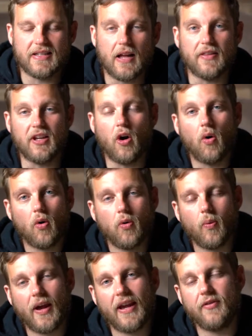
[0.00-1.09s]
Now, the old
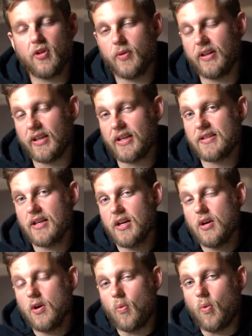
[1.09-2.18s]
way of doing this
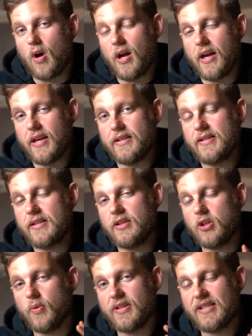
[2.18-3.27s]
was
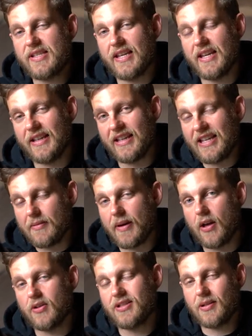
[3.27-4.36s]
you would send
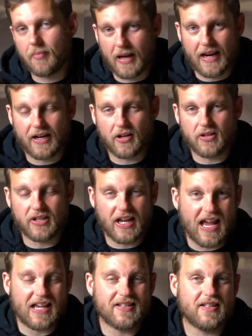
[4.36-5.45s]
emails to buyers and
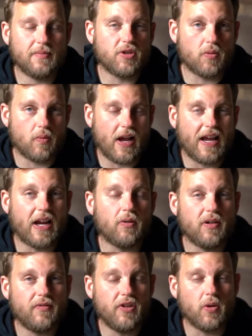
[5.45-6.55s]
ask them to write a
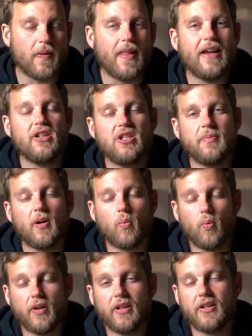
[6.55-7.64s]
review. And that used to be a
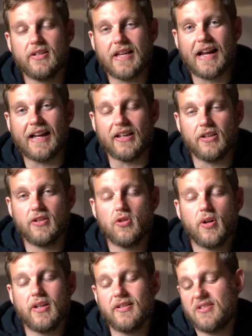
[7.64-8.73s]
really good tactic. You
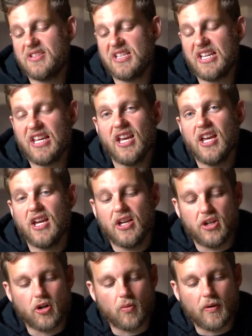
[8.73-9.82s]
could see
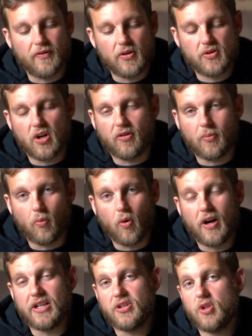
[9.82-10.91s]
your reviews go from
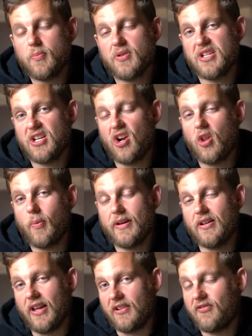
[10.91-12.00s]
1% to 2% all the way
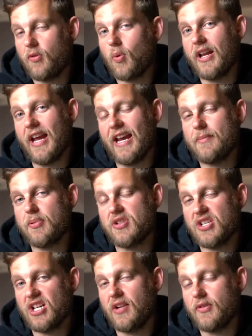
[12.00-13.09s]
to like 4% to
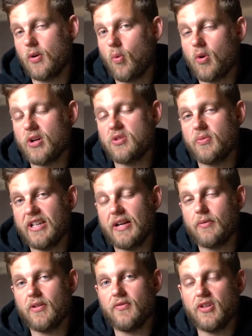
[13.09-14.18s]
8% of your orders would get
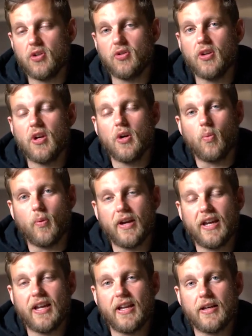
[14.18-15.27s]
reviews
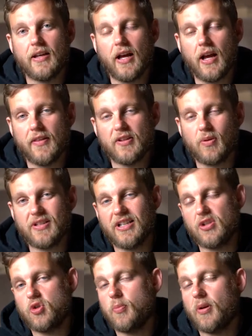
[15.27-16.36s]
when this wasn't a
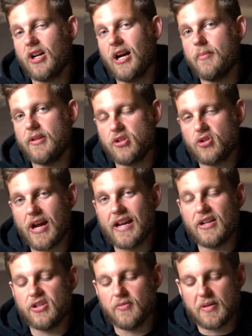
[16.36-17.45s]
super common
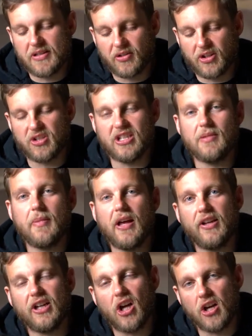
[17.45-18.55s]
strategy of basically just
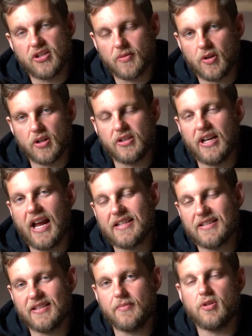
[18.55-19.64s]
emailing customers and
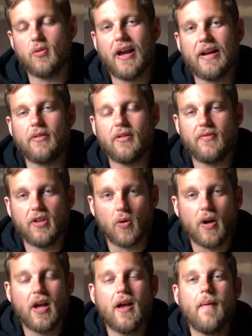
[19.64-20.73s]
asking them to write a review.
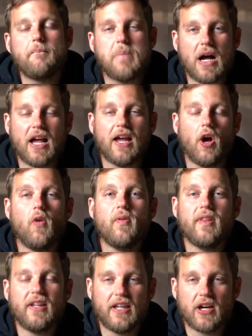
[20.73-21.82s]
But over
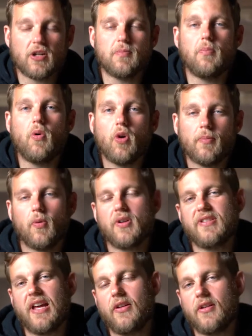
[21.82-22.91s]
the years, more and more
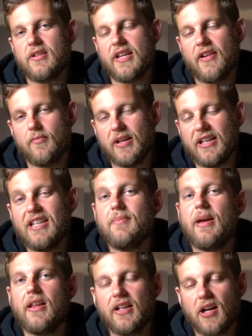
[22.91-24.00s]
sellers have been
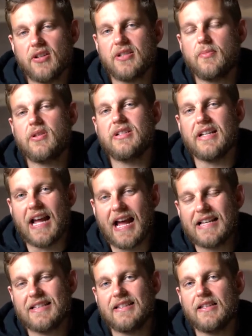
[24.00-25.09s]
emailing customers and
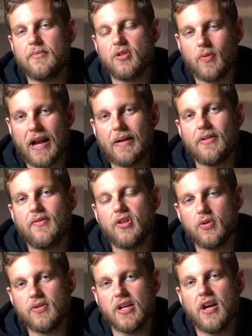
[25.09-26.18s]
asking them to write
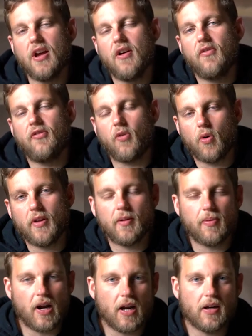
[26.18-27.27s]
reviews for their
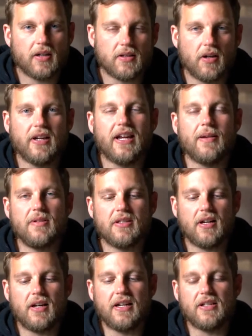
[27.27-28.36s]
products on
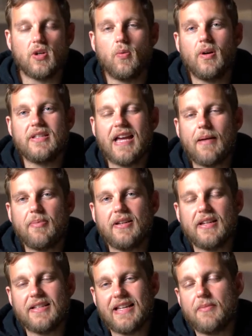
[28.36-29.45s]
Amazon. And so what's happened
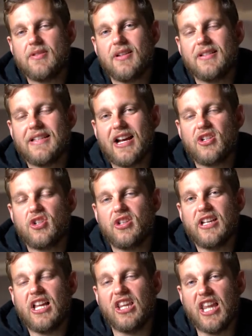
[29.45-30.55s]
is Amazon's actually
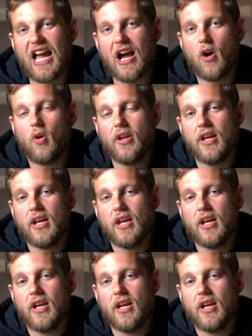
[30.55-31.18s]
allowed